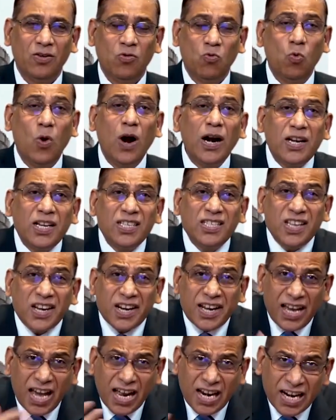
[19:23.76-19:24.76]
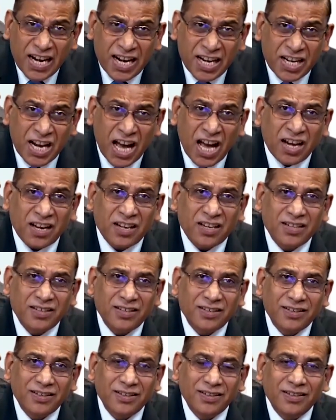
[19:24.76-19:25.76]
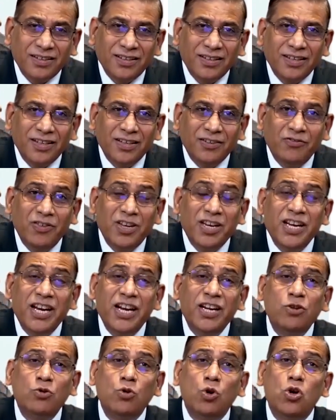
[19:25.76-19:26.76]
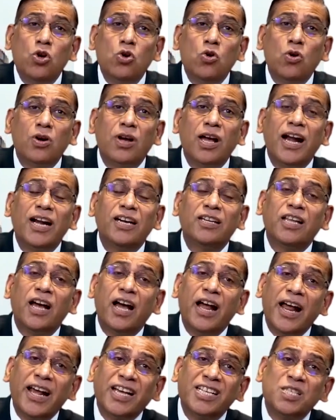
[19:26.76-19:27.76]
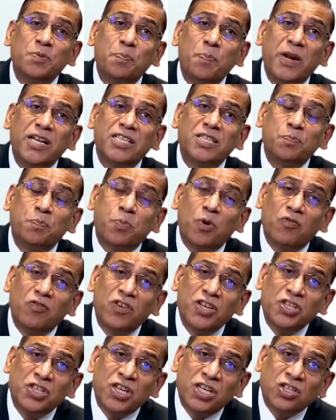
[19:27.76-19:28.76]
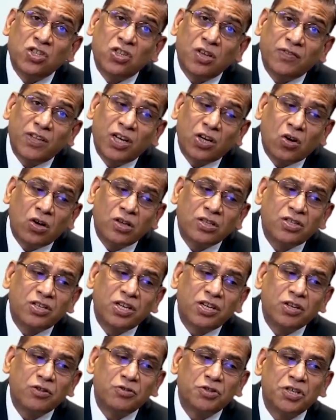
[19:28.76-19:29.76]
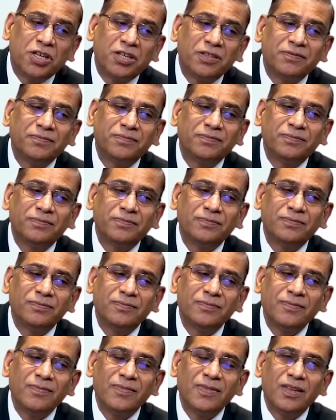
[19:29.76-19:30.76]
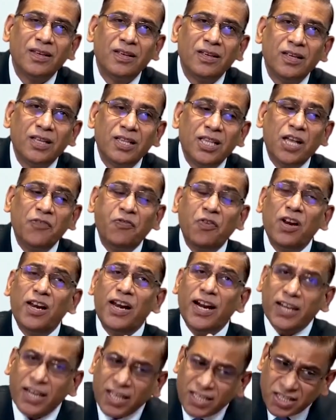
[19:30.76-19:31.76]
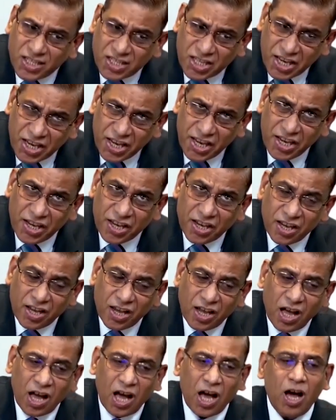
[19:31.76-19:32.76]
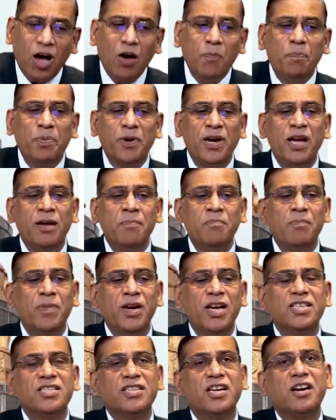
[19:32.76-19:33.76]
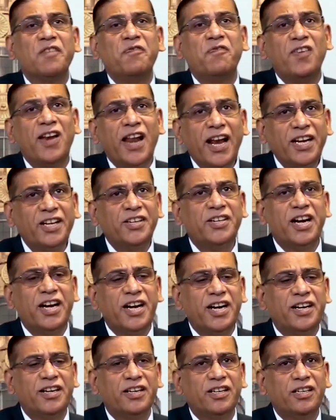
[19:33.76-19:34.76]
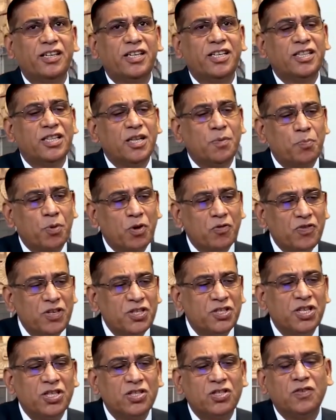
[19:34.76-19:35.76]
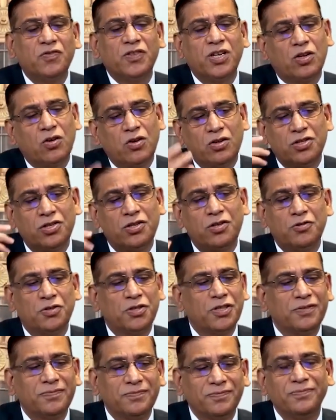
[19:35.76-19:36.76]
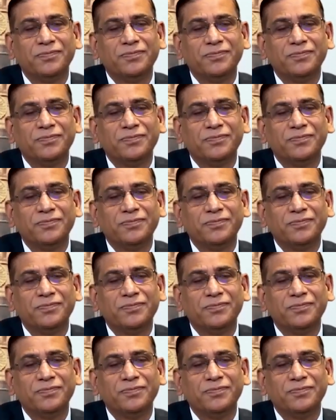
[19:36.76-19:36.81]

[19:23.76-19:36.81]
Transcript: What is really done? We need to look at the express provisions of the Constitution. Therefore, let us see how preamble is reflected in the provisions of the Constitution.